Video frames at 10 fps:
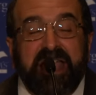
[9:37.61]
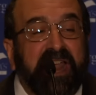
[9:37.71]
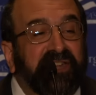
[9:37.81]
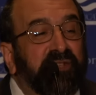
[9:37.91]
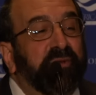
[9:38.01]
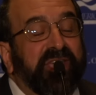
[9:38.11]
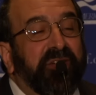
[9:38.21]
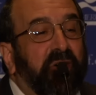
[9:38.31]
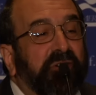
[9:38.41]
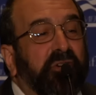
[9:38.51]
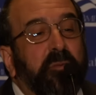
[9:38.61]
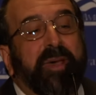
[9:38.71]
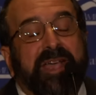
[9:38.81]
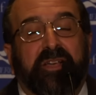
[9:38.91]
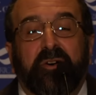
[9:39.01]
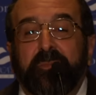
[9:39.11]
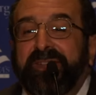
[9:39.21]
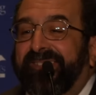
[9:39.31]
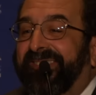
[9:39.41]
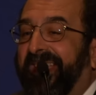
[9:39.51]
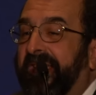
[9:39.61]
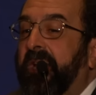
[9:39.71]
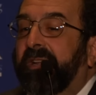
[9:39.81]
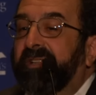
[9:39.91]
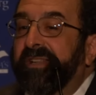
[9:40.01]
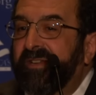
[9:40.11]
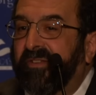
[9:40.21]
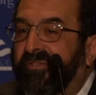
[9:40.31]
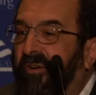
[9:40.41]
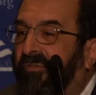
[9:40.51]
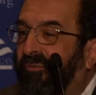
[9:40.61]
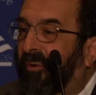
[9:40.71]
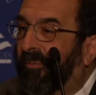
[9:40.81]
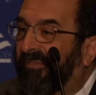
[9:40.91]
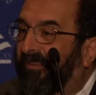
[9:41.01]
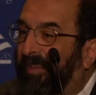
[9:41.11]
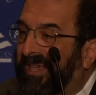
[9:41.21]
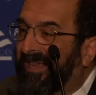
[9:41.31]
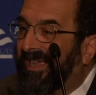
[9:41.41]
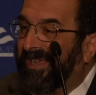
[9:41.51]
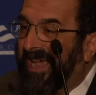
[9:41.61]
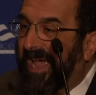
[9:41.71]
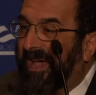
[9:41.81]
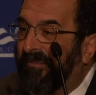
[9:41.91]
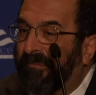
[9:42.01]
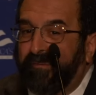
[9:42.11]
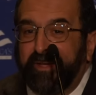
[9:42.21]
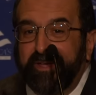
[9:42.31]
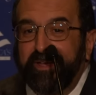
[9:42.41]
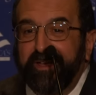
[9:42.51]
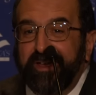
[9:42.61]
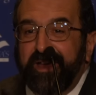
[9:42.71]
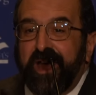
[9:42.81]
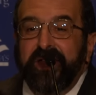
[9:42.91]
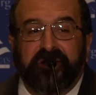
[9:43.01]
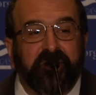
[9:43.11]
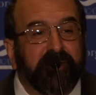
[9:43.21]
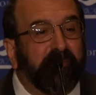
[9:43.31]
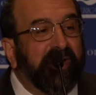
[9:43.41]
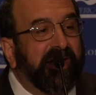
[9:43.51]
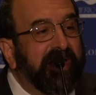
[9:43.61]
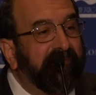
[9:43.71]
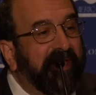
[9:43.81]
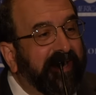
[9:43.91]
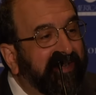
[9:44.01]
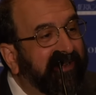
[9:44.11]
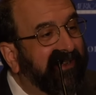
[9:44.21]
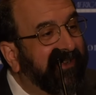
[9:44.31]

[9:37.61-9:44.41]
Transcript: and you can all go back home and say, Linda Sarsour was speaking at YAF. I couldn't believe it.